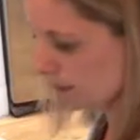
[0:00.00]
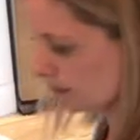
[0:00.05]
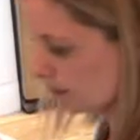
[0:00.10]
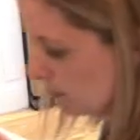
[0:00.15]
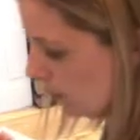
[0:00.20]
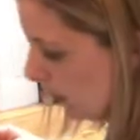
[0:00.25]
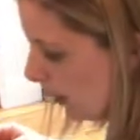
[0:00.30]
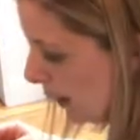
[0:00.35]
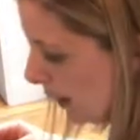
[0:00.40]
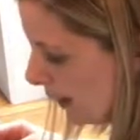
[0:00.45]

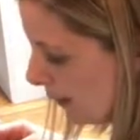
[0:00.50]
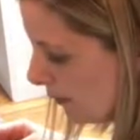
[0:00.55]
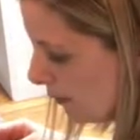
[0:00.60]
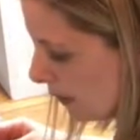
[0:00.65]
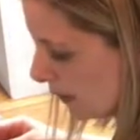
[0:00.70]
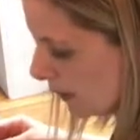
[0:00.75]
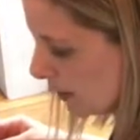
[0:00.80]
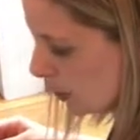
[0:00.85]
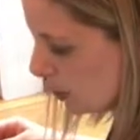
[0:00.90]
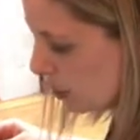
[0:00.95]
right in
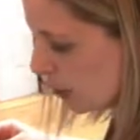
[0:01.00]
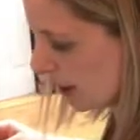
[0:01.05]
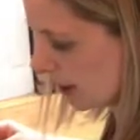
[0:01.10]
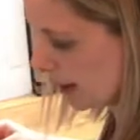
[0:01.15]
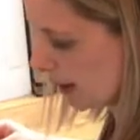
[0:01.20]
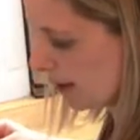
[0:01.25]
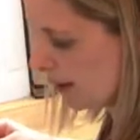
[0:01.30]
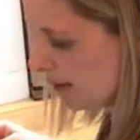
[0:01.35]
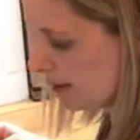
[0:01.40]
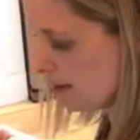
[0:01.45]
with the
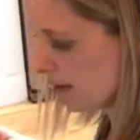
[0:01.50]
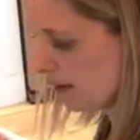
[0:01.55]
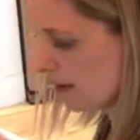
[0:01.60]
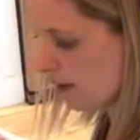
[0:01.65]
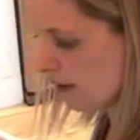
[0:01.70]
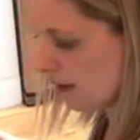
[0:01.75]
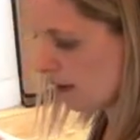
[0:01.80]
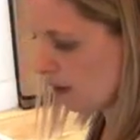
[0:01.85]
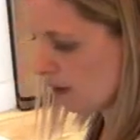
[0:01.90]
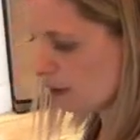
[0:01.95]
chicken.
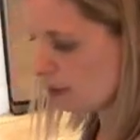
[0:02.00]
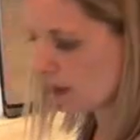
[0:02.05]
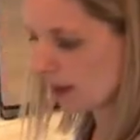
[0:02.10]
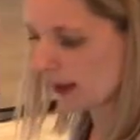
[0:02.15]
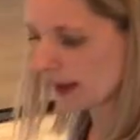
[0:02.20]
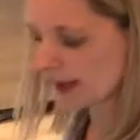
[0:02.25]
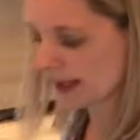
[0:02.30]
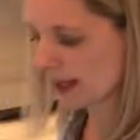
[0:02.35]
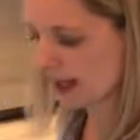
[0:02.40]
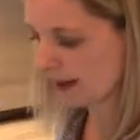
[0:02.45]
We're
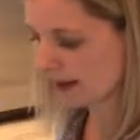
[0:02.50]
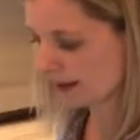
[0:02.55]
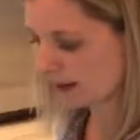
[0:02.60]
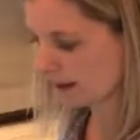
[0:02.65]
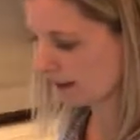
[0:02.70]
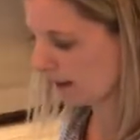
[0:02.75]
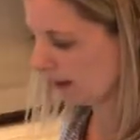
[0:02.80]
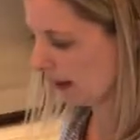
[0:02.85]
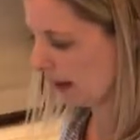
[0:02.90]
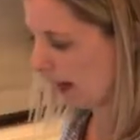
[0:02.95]
going to take
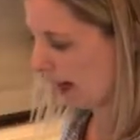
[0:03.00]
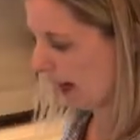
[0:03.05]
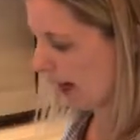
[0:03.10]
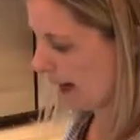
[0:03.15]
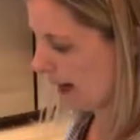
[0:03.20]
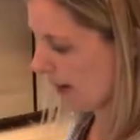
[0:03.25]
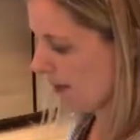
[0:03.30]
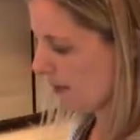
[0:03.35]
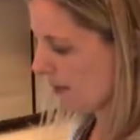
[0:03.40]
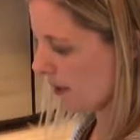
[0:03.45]
our
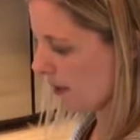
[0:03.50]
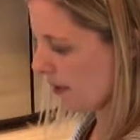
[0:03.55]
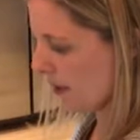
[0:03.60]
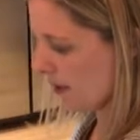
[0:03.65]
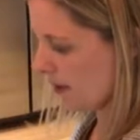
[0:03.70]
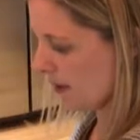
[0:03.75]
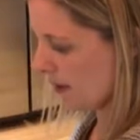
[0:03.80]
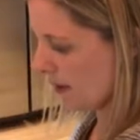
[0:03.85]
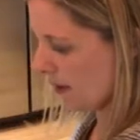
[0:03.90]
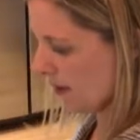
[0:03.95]
lime
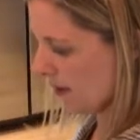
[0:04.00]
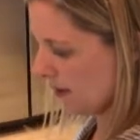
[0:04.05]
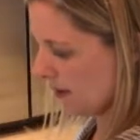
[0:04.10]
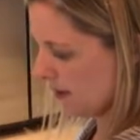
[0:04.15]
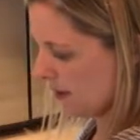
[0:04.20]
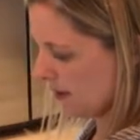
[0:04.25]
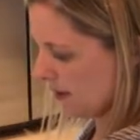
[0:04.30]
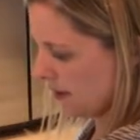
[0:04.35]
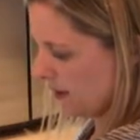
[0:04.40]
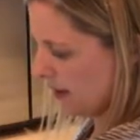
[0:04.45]

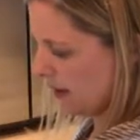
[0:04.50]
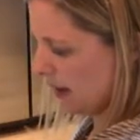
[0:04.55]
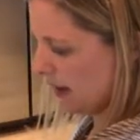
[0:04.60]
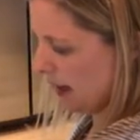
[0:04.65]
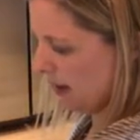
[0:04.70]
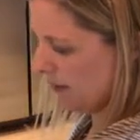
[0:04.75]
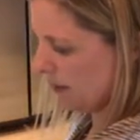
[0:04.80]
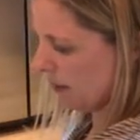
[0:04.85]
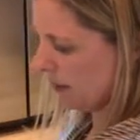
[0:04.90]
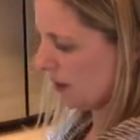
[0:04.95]

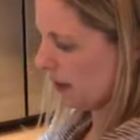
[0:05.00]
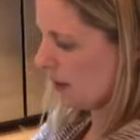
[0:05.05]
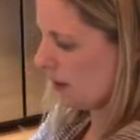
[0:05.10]
and we're going to